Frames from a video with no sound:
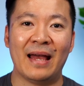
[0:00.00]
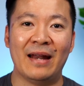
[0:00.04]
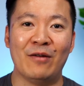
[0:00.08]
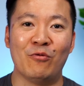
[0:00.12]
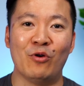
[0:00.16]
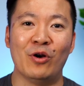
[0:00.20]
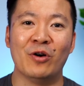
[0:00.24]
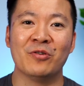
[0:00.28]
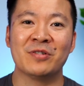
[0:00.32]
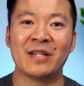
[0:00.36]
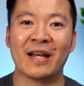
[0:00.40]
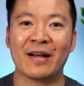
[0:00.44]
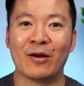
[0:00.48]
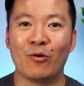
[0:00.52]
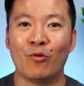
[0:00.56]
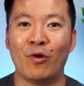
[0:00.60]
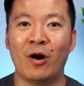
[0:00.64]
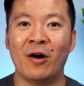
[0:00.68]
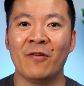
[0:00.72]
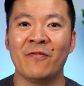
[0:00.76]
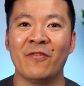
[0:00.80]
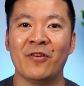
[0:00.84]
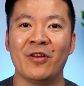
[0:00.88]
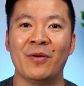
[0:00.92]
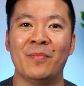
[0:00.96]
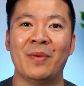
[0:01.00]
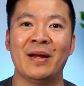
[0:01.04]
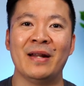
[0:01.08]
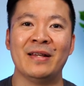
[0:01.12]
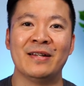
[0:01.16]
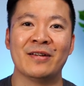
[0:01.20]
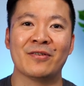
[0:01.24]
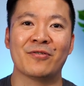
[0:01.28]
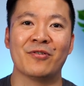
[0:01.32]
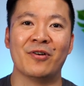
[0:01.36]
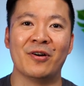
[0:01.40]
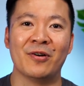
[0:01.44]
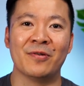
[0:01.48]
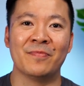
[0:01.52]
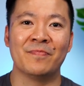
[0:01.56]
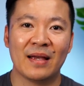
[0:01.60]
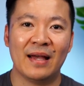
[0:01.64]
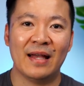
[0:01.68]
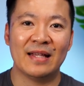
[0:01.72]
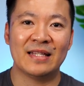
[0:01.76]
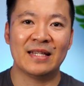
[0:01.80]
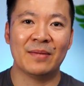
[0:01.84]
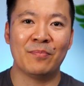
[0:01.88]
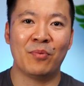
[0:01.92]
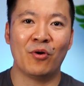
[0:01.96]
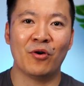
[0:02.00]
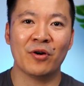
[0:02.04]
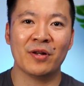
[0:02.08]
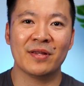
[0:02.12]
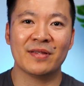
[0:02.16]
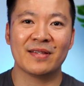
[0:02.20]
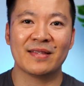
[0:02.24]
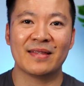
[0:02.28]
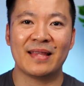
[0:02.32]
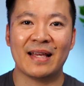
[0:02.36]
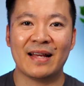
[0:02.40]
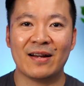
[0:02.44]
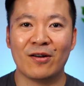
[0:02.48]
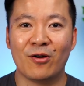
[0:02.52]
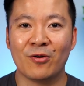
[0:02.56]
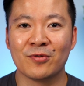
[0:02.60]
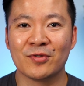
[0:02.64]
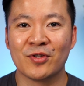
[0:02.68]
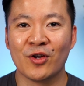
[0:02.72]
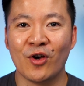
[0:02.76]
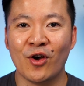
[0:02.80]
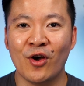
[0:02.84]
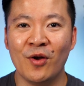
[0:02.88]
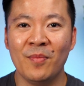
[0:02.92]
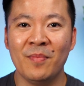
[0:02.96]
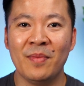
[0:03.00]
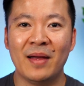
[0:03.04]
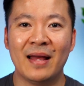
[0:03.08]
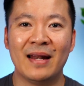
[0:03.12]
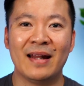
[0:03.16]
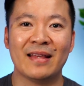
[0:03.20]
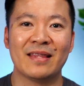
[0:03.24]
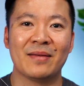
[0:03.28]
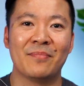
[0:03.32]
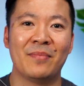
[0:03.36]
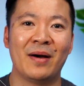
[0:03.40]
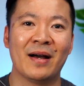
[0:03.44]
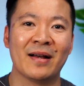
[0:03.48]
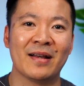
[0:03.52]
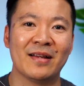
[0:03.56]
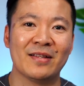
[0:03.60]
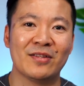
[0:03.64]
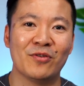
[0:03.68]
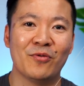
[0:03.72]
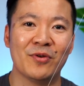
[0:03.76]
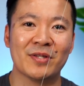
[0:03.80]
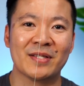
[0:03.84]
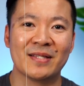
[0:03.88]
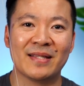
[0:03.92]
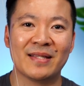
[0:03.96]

and it will take a while for your money to grow. It's important to think long term and let the market do its